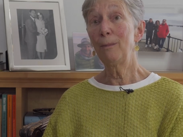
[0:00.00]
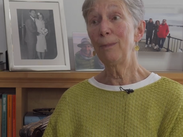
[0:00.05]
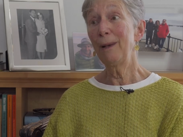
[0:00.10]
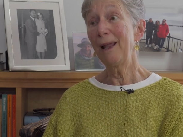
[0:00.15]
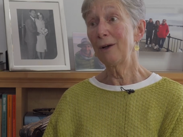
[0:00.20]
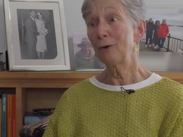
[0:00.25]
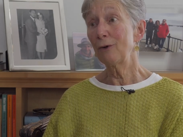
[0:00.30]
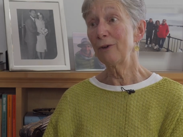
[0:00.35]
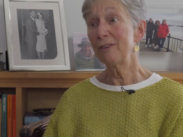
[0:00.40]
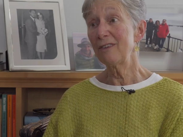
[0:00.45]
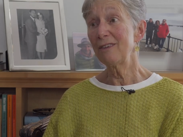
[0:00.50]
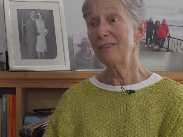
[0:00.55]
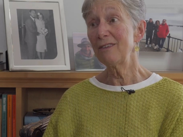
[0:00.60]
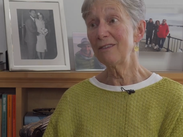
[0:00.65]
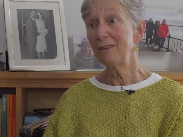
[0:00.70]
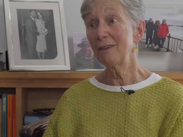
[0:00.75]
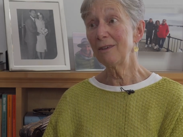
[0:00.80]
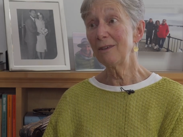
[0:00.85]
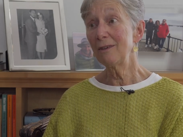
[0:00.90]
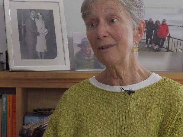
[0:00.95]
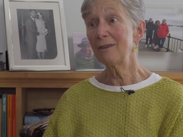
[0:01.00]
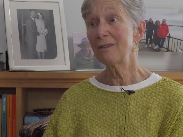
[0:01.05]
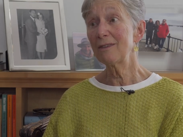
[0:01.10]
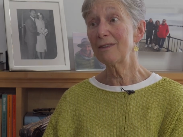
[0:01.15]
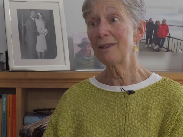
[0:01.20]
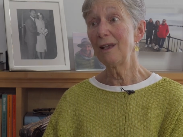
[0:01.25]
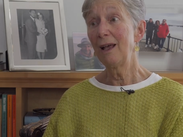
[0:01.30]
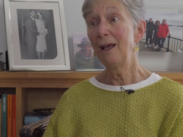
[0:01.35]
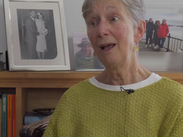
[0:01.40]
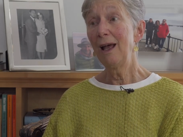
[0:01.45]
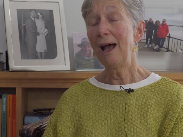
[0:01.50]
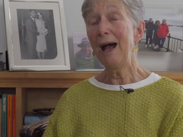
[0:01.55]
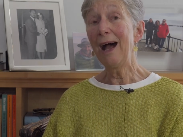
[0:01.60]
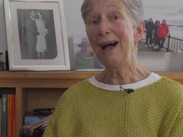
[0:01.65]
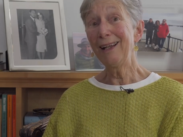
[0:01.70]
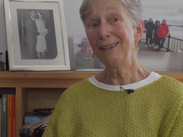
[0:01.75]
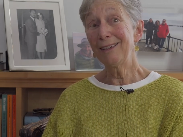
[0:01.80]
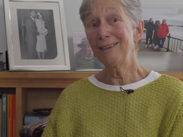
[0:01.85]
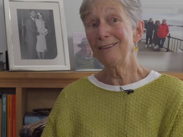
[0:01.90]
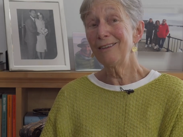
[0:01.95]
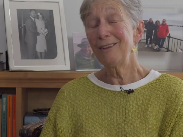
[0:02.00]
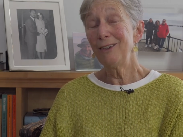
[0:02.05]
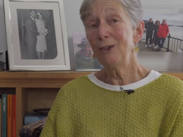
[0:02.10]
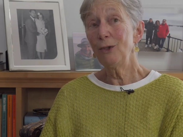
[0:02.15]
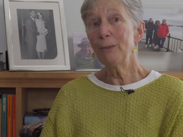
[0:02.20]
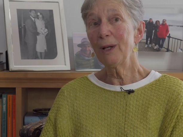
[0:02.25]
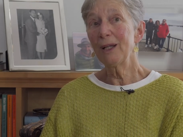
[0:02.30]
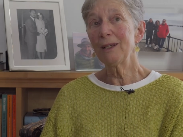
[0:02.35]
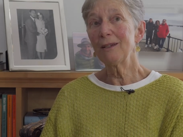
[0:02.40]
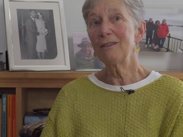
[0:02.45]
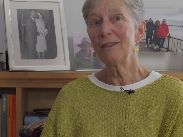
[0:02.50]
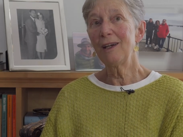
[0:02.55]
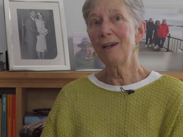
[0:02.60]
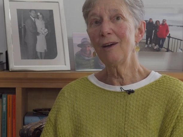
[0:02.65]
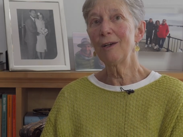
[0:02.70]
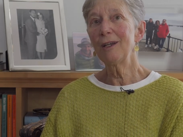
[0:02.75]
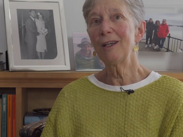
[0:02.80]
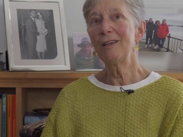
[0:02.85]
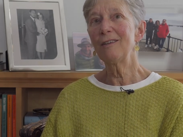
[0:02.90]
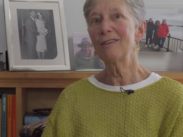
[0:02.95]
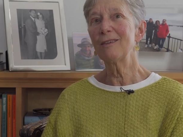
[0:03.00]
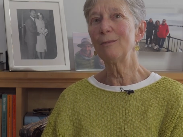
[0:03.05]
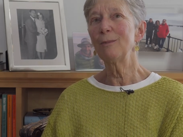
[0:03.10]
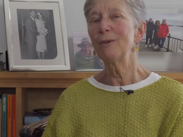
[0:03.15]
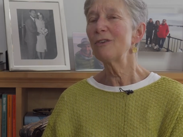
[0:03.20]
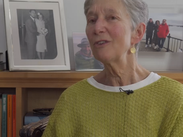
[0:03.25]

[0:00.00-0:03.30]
black resistance and humanitarianism,